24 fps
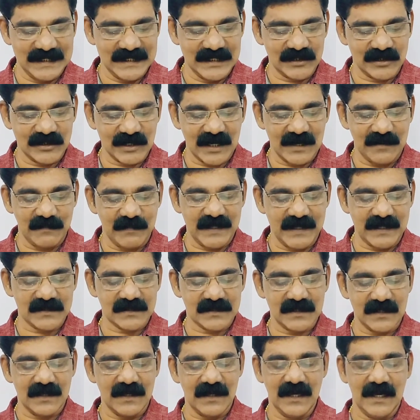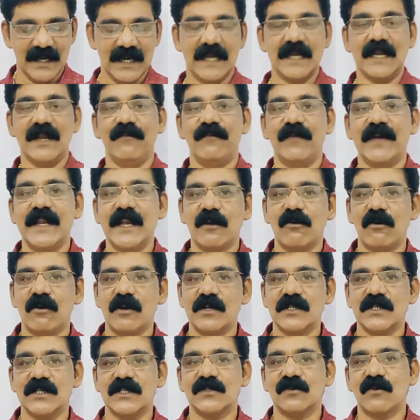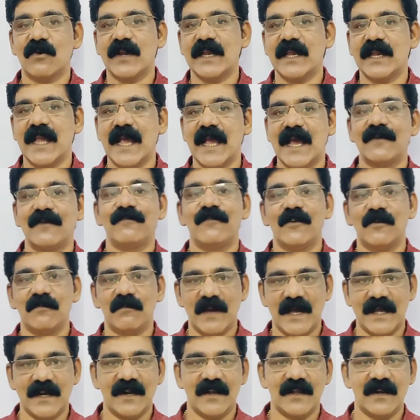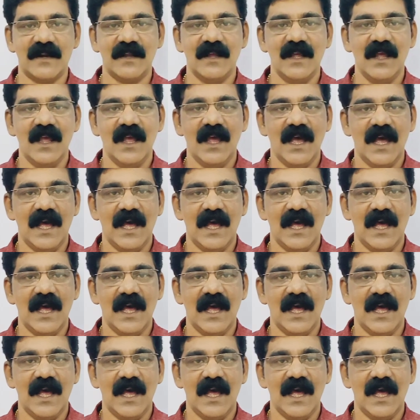Gingerly means in a very cautious or a careful manner,